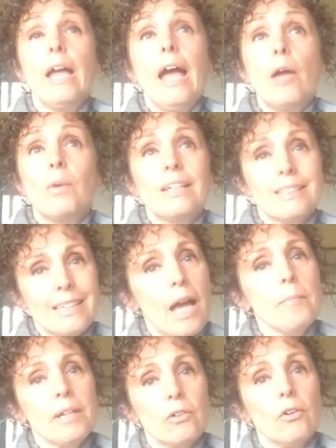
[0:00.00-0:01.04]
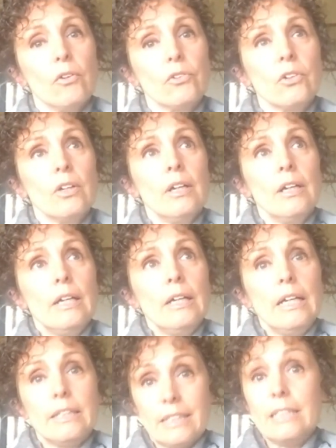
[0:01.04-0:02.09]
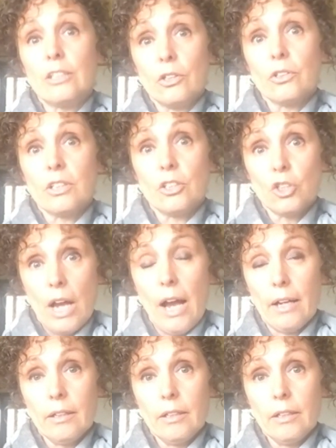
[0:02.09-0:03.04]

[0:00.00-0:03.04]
And when it's chemicals, it's easier to check.